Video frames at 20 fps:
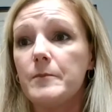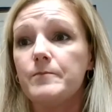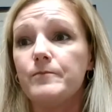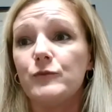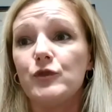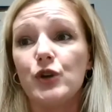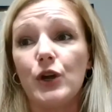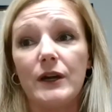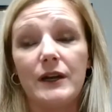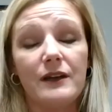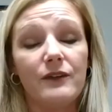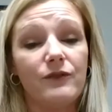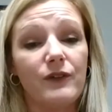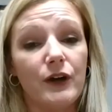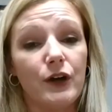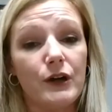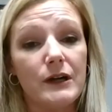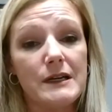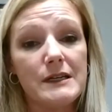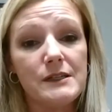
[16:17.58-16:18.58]
Training
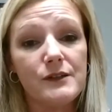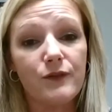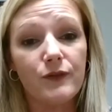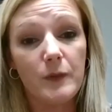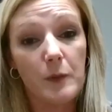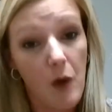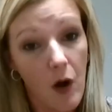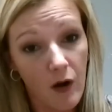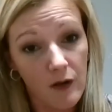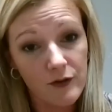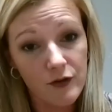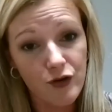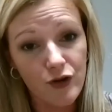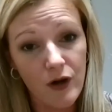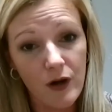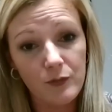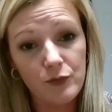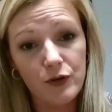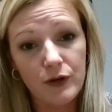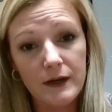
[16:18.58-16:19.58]
varies from
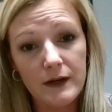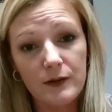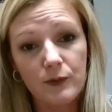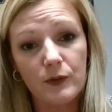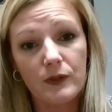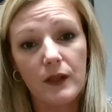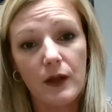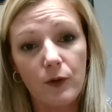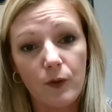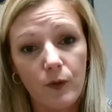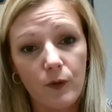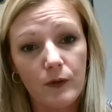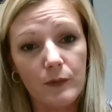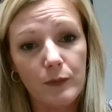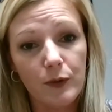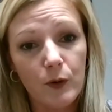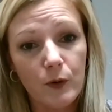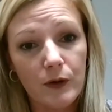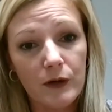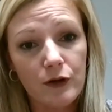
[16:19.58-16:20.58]
on-the-job training with local
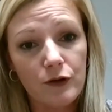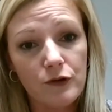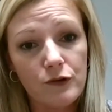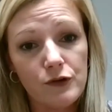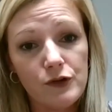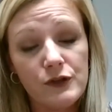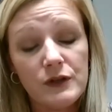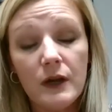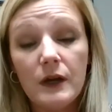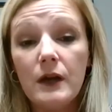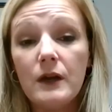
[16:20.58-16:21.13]
employers